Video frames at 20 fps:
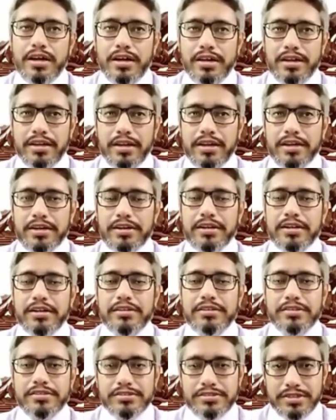
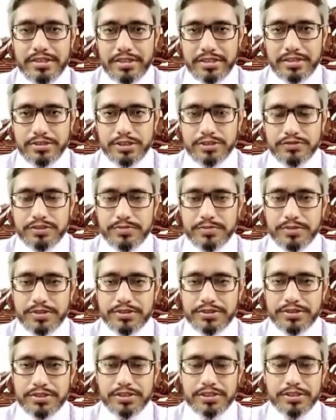highlighting the skills of a
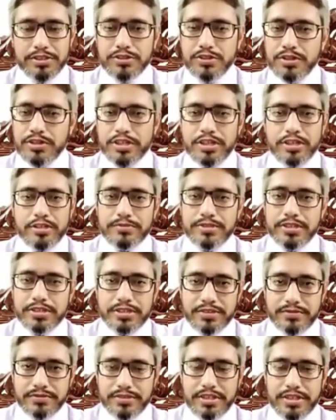person. It's not an
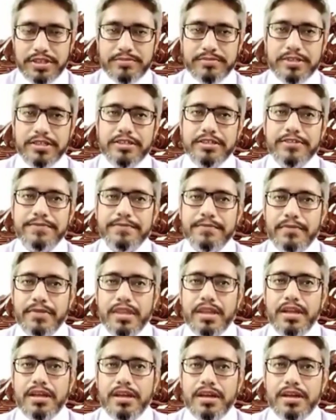objective statement.
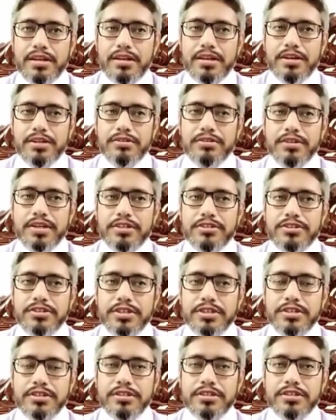Now
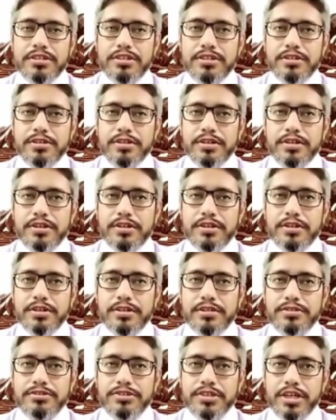let's see
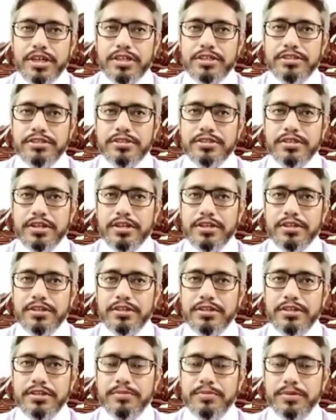the changed
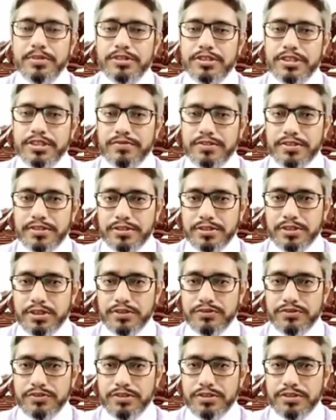and positive version
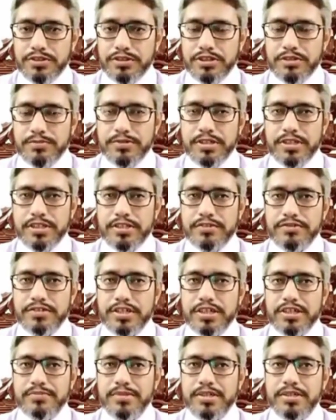of your objective
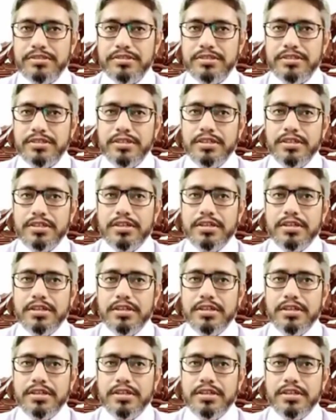statements,